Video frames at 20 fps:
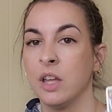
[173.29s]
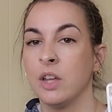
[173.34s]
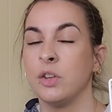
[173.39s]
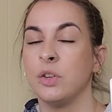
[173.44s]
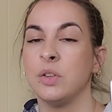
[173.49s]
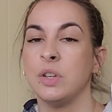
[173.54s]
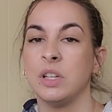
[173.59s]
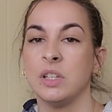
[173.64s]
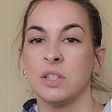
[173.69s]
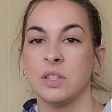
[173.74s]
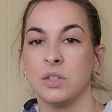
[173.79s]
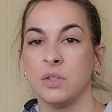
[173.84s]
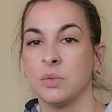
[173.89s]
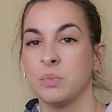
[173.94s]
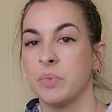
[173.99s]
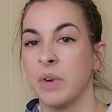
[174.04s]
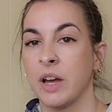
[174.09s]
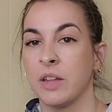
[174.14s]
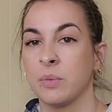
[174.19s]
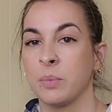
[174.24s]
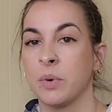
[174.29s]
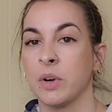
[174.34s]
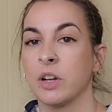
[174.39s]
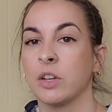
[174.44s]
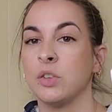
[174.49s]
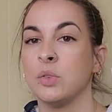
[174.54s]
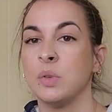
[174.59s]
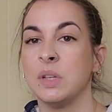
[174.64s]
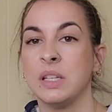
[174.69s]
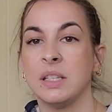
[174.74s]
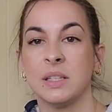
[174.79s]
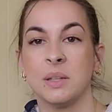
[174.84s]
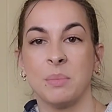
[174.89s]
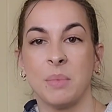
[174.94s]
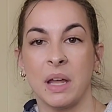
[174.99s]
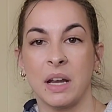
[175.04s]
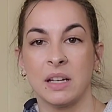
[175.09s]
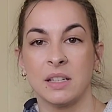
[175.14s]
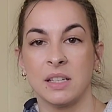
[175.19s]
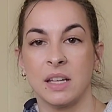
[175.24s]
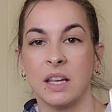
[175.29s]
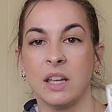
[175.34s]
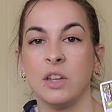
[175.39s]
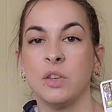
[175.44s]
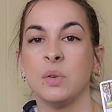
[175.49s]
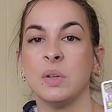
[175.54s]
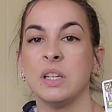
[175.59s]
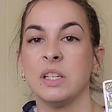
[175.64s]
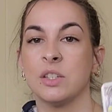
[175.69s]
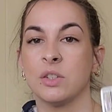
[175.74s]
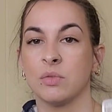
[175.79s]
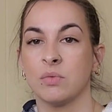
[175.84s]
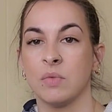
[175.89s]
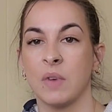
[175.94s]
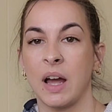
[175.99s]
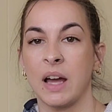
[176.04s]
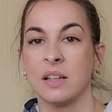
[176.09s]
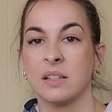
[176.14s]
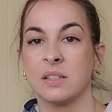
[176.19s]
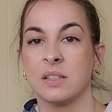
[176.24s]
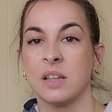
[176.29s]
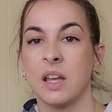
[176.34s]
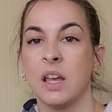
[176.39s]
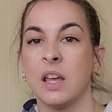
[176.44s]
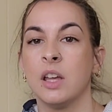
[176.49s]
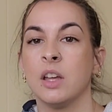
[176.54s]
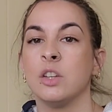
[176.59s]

You need to do breath work. You need to meditate. You need to rest.